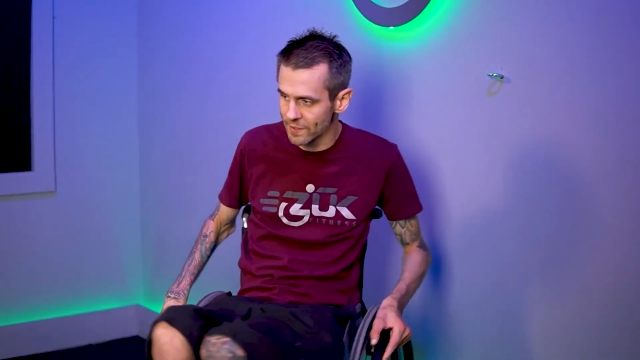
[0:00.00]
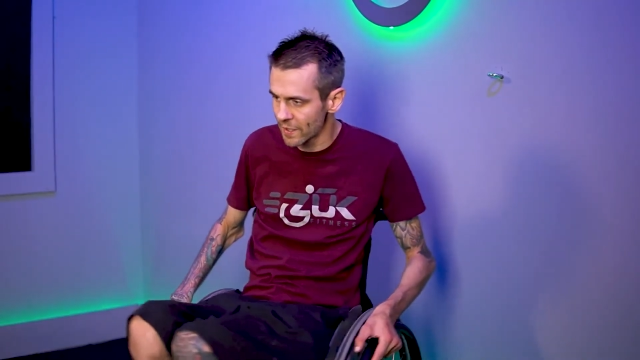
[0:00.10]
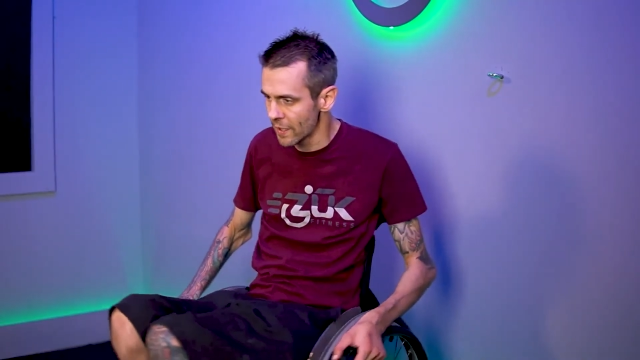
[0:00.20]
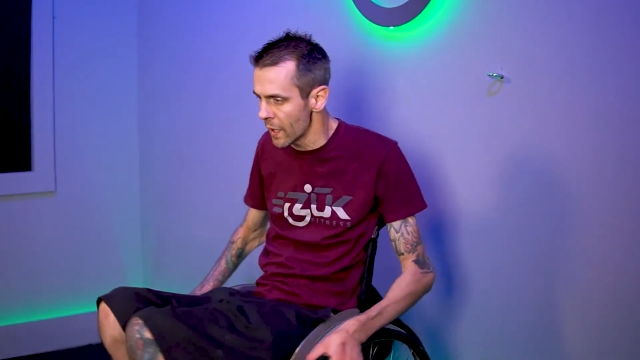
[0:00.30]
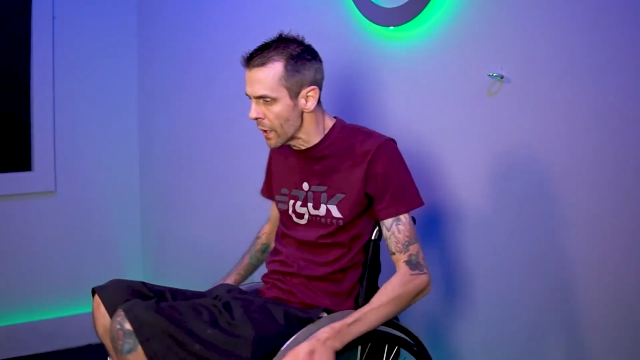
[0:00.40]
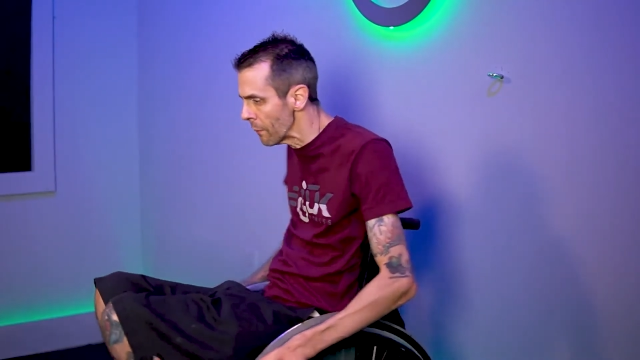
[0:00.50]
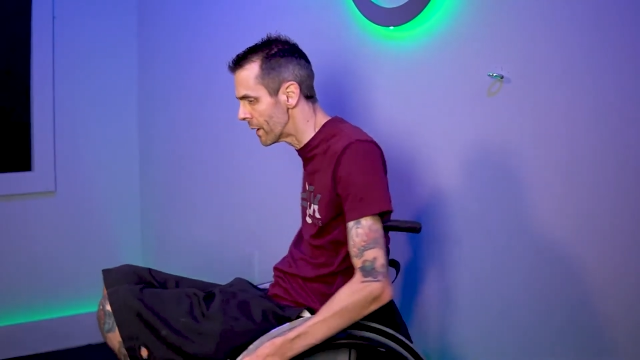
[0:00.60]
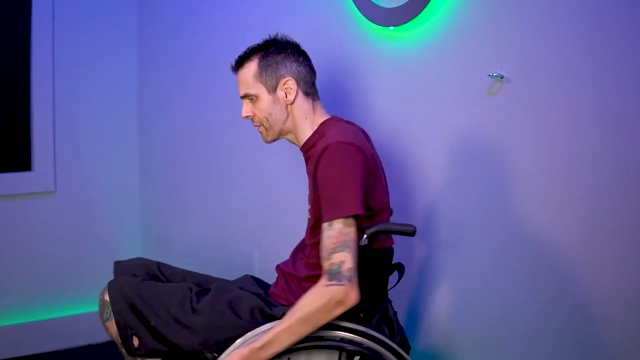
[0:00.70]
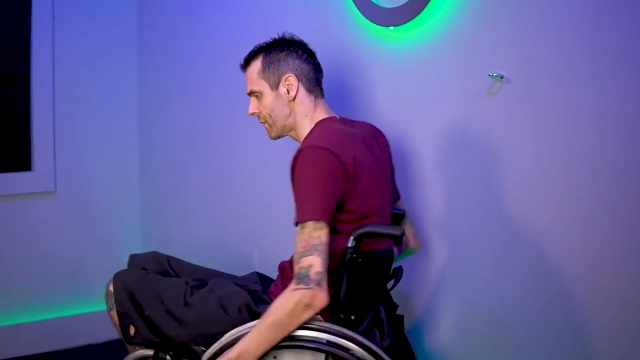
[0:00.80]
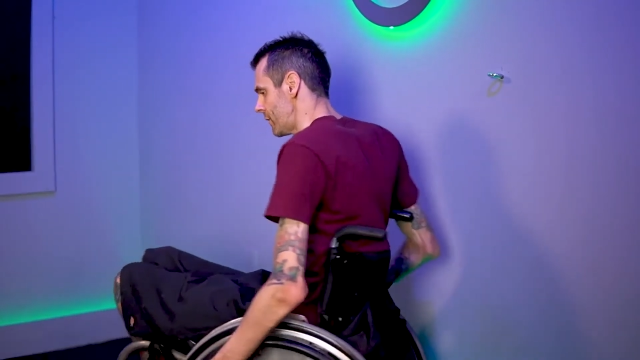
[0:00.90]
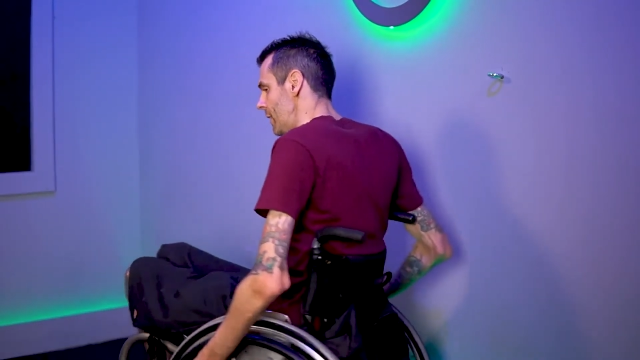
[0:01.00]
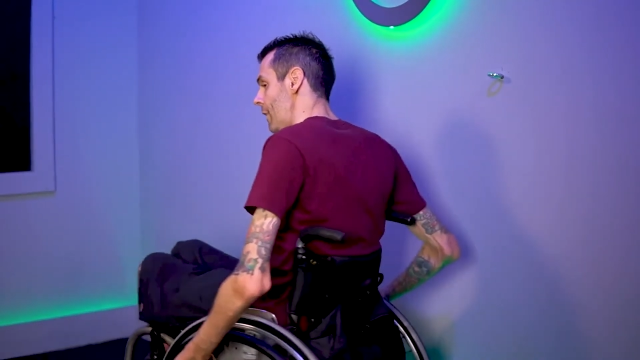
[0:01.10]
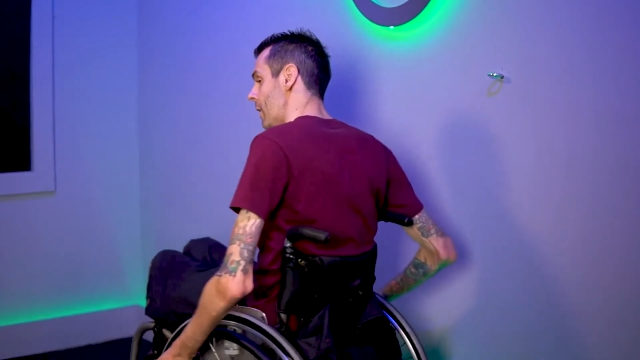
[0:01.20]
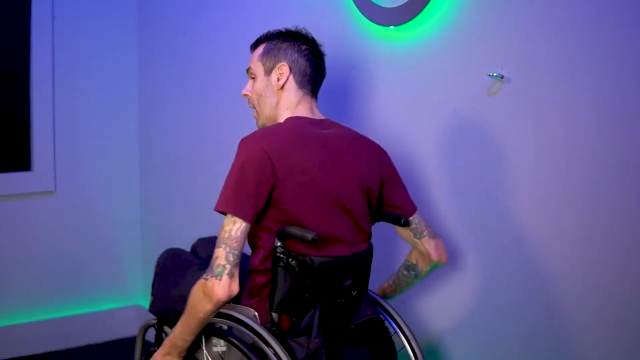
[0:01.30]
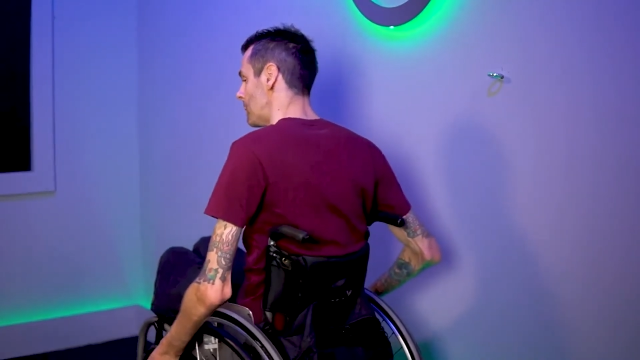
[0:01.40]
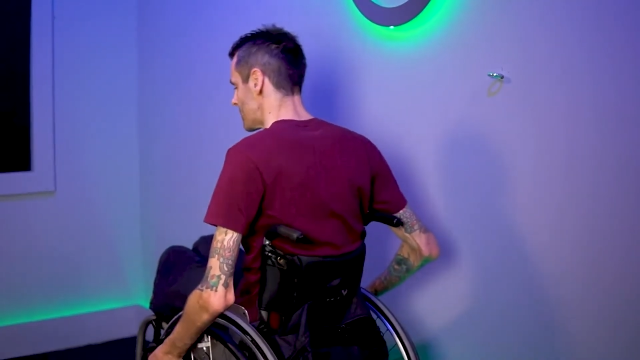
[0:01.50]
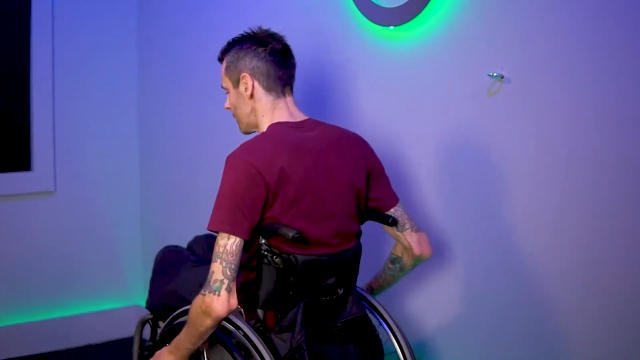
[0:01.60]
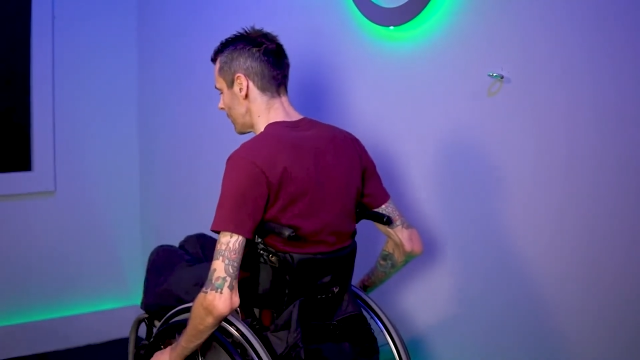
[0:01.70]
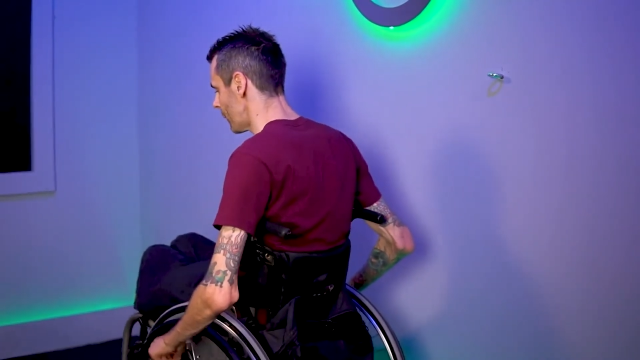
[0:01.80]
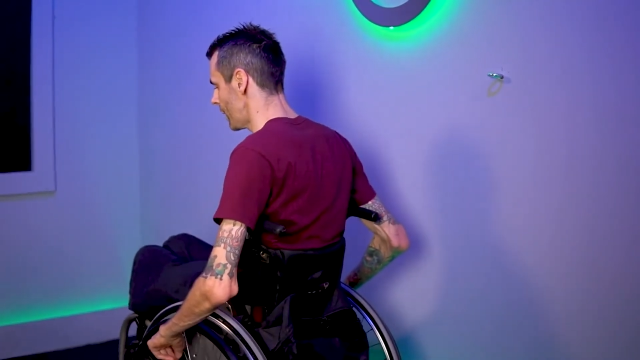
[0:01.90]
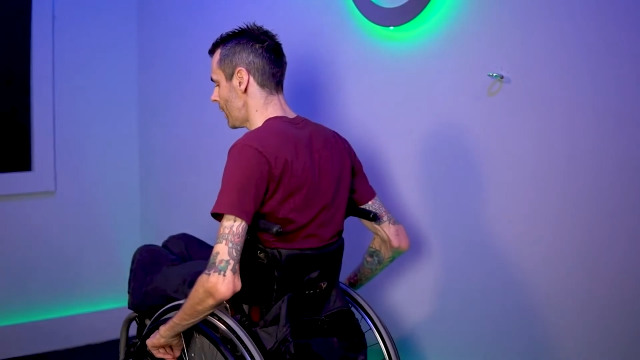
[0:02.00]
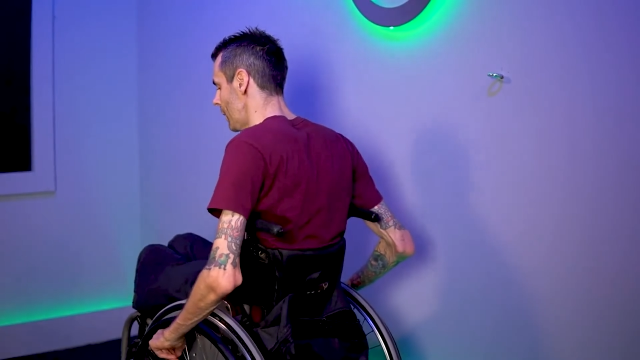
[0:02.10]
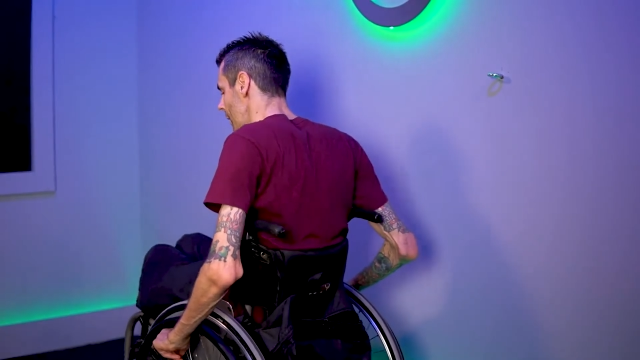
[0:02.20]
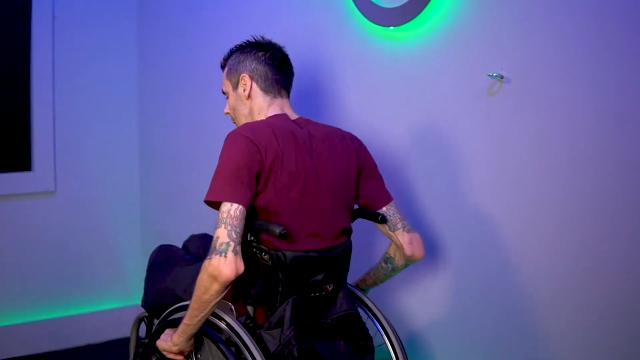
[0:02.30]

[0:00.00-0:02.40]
did, but it's just another option for you